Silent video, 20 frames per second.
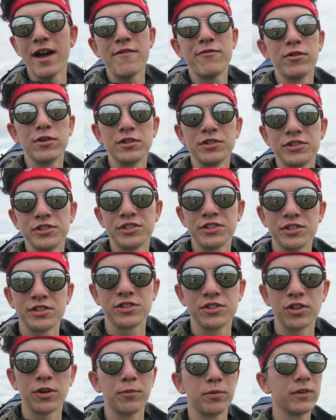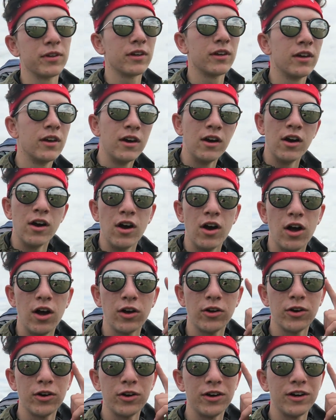Everyone's just stopped.
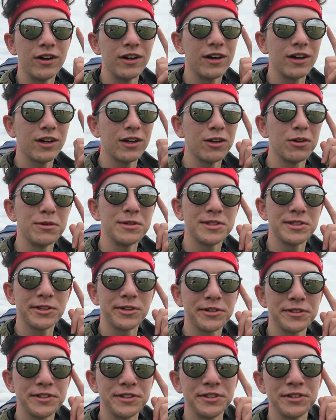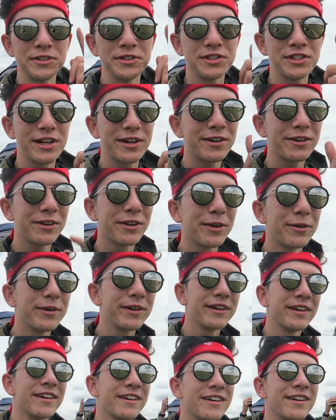I've got Chloe's glasses on, shout out Chloe.